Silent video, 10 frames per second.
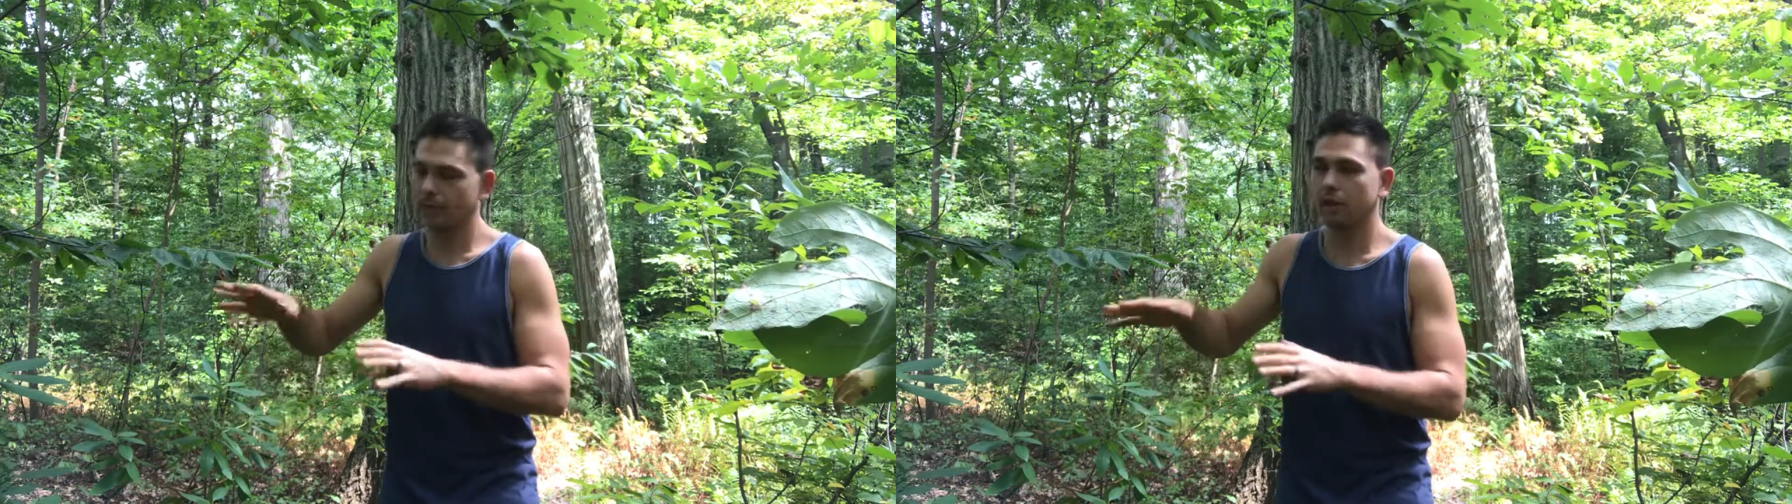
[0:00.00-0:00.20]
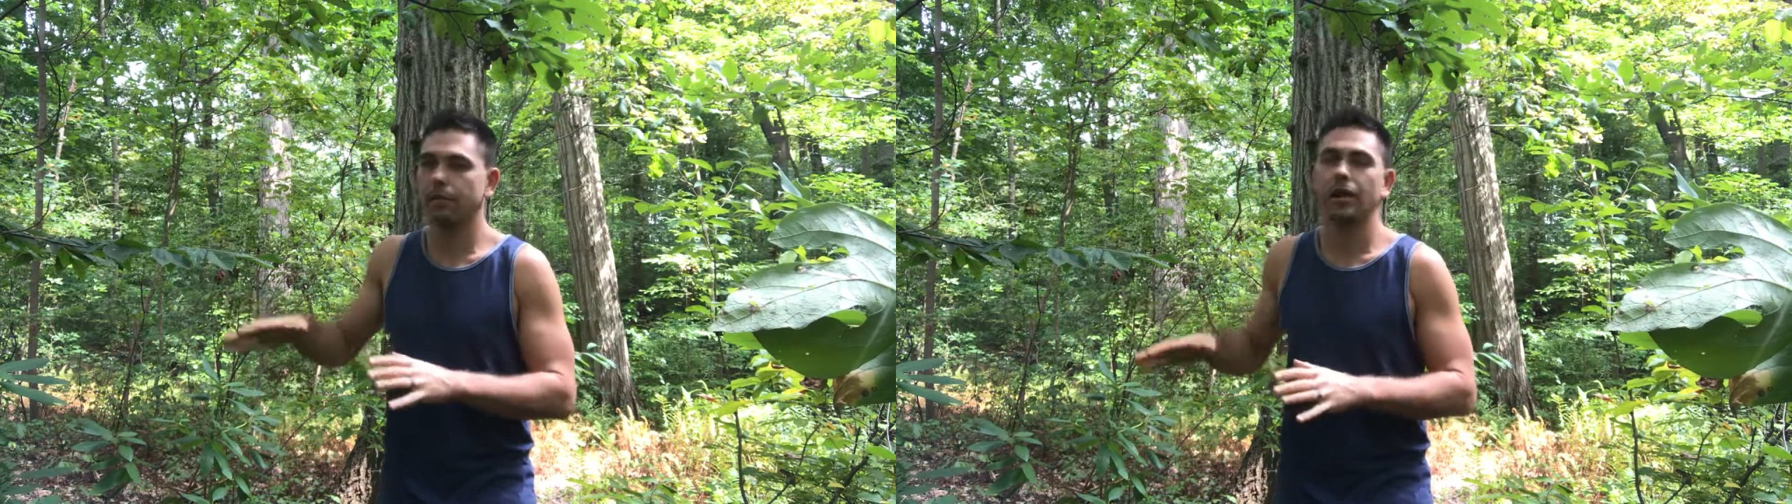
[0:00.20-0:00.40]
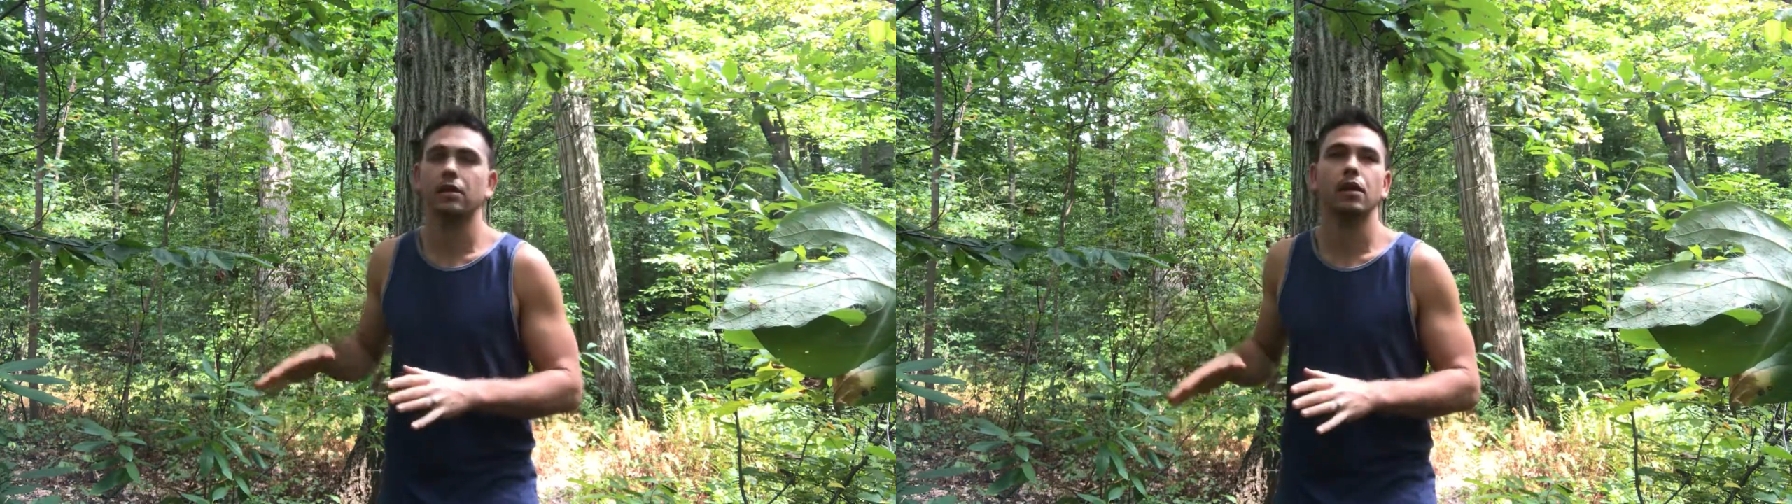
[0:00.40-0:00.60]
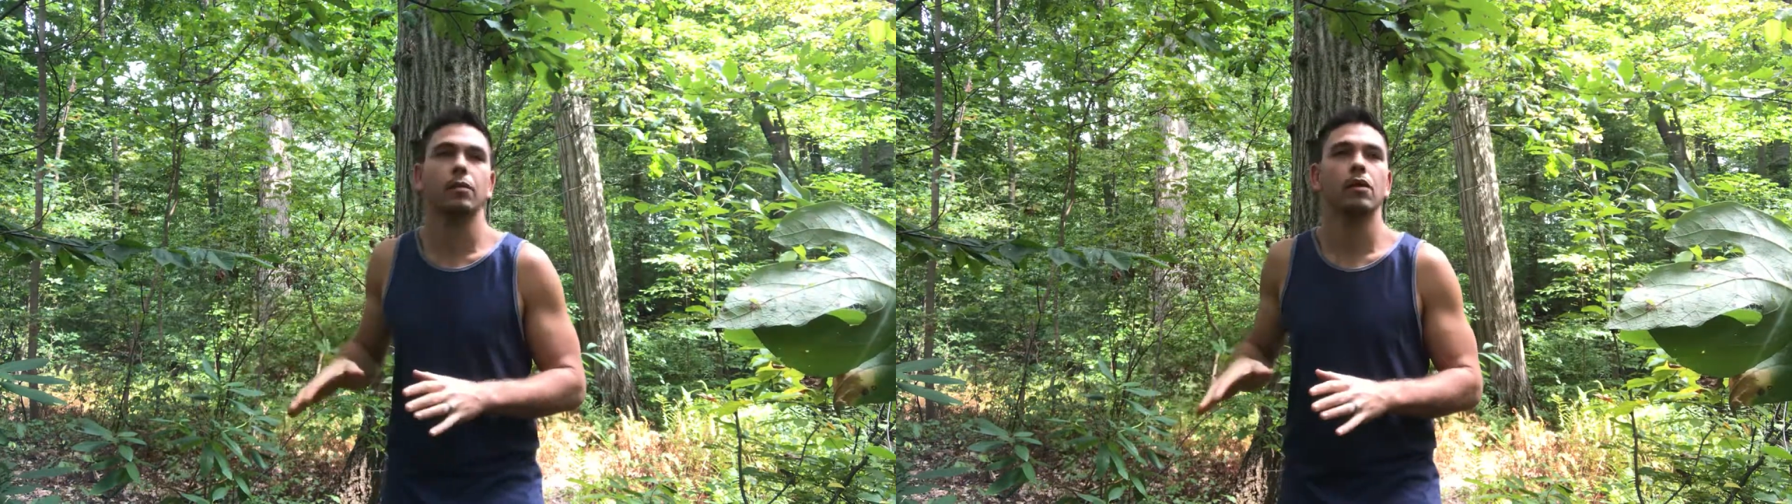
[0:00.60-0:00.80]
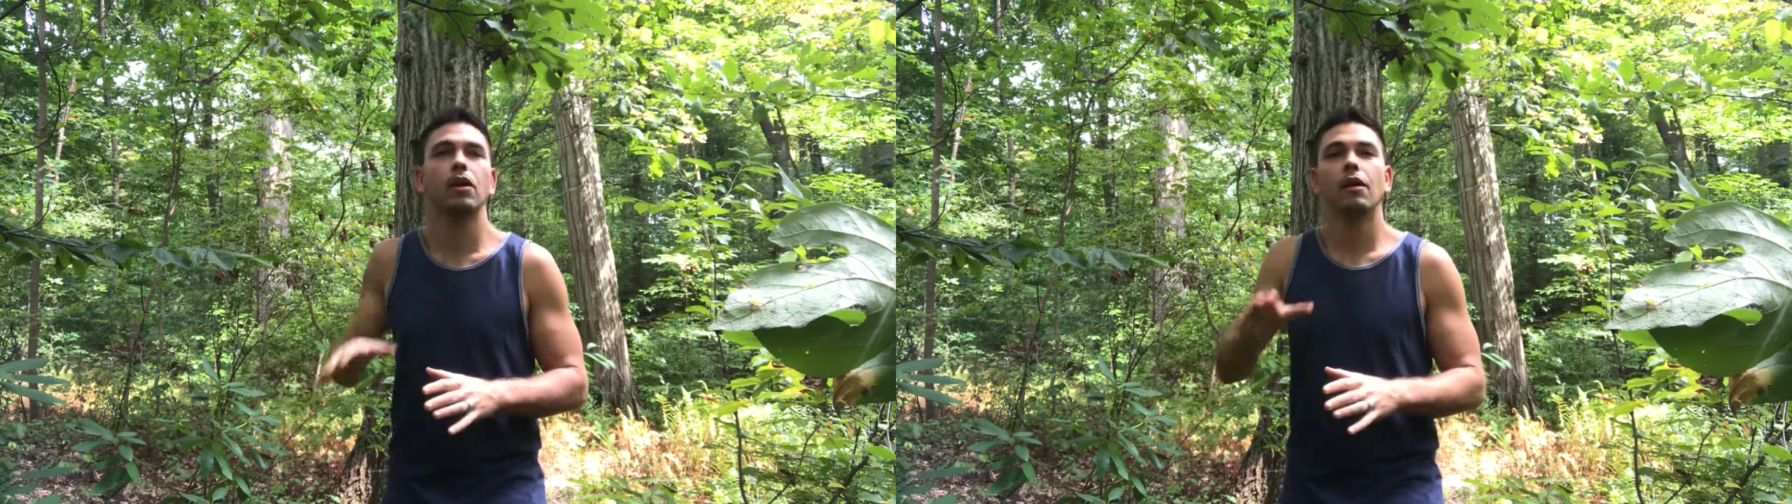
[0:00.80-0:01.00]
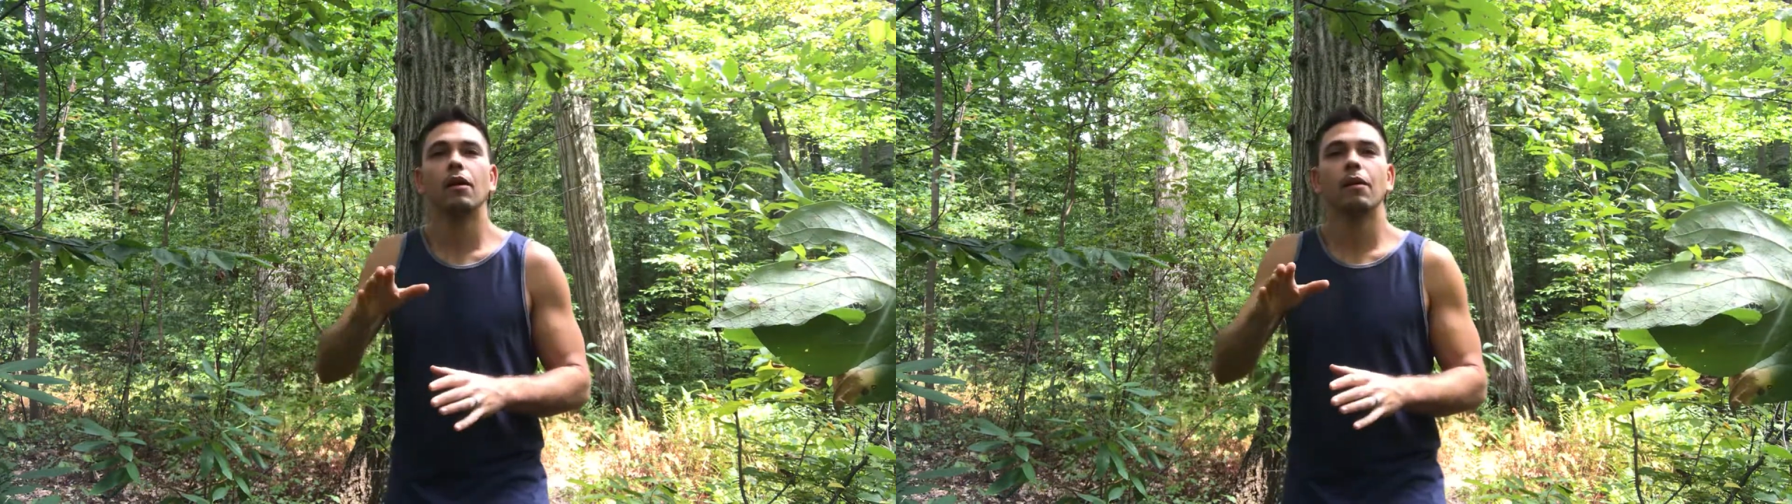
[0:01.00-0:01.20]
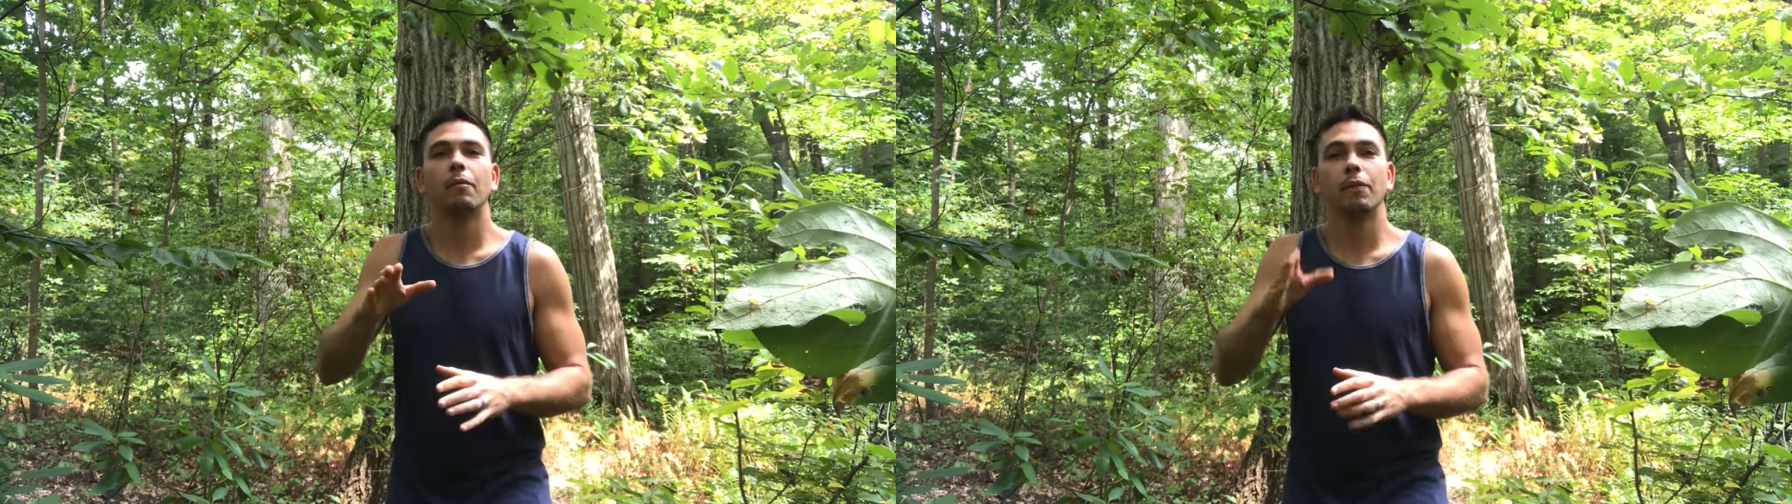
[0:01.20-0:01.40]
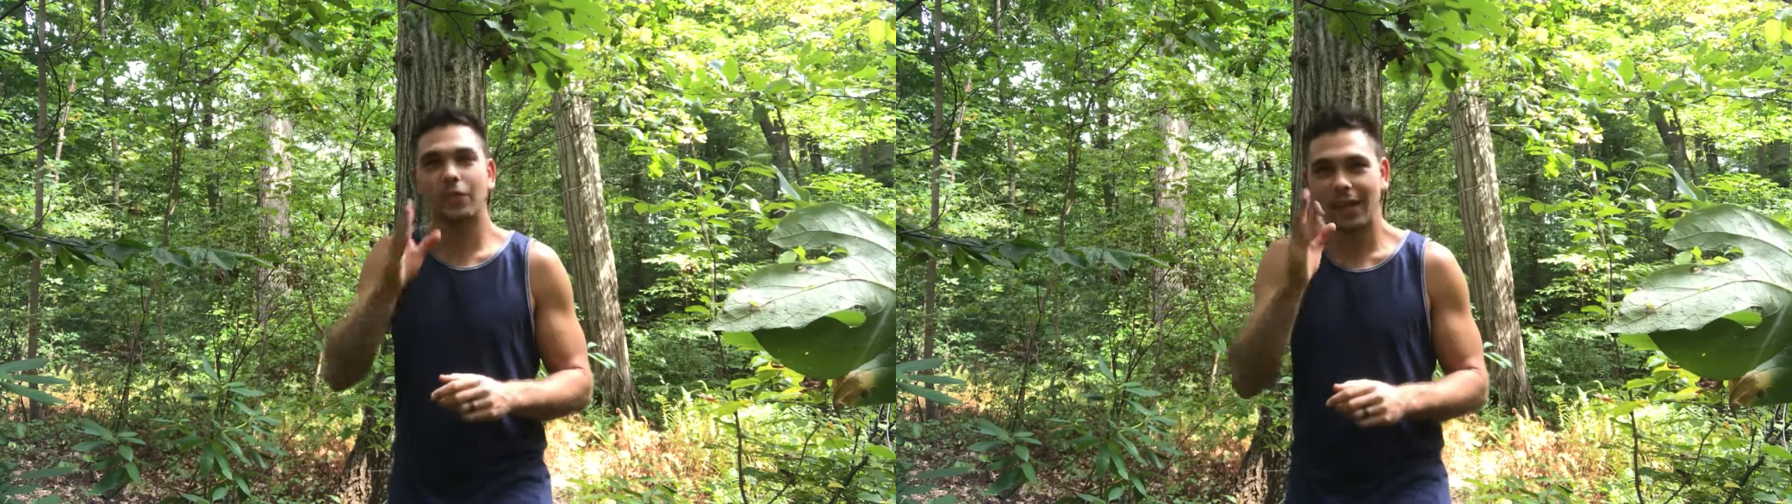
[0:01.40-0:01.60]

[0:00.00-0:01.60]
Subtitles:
that's a bad example. But